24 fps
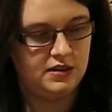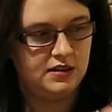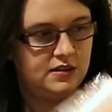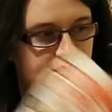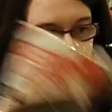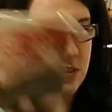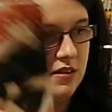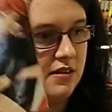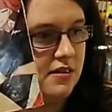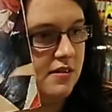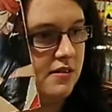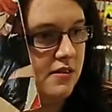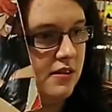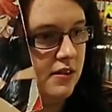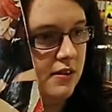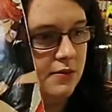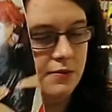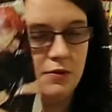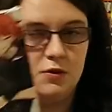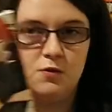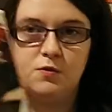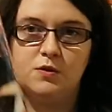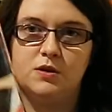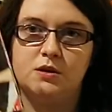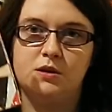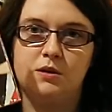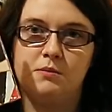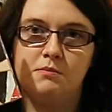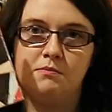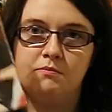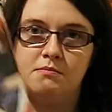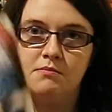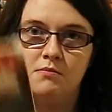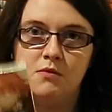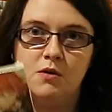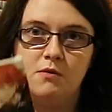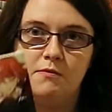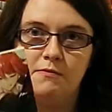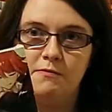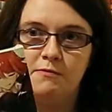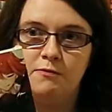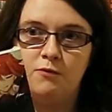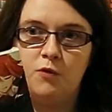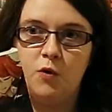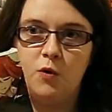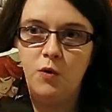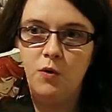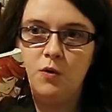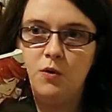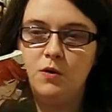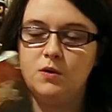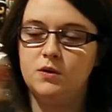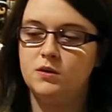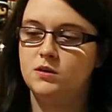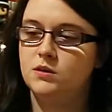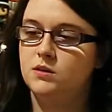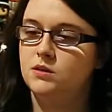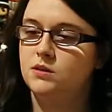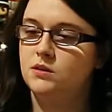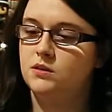Destiny Lovers Volume 4